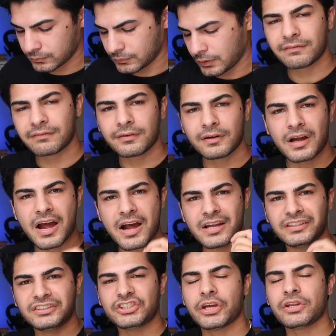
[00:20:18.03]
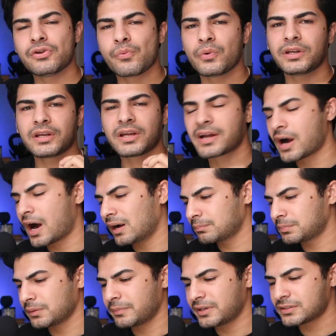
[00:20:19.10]
Give genuine
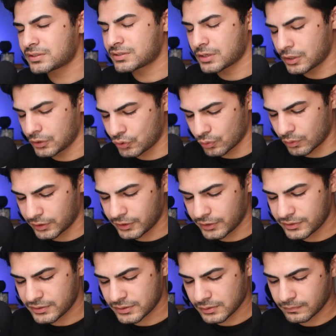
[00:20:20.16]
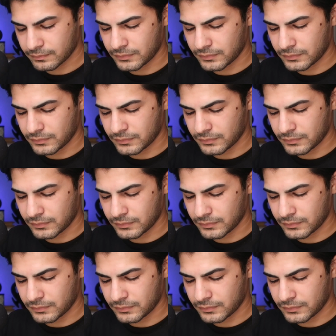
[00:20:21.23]
compliments to others.